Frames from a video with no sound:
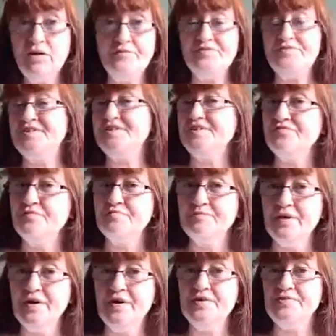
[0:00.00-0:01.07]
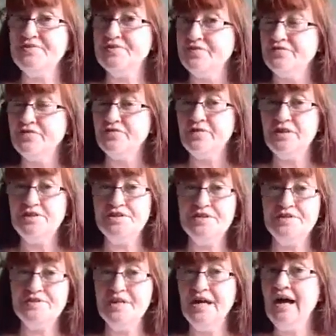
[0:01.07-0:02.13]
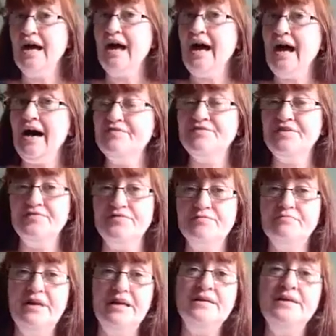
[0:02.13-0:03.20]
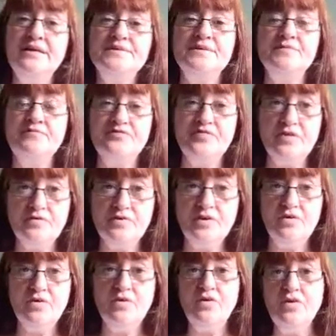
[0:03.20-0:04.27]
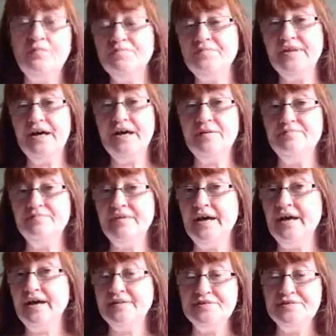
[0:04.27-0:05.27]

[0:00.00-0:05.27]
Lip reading: Obviously, different birds and different creatures have different meanings in folklore and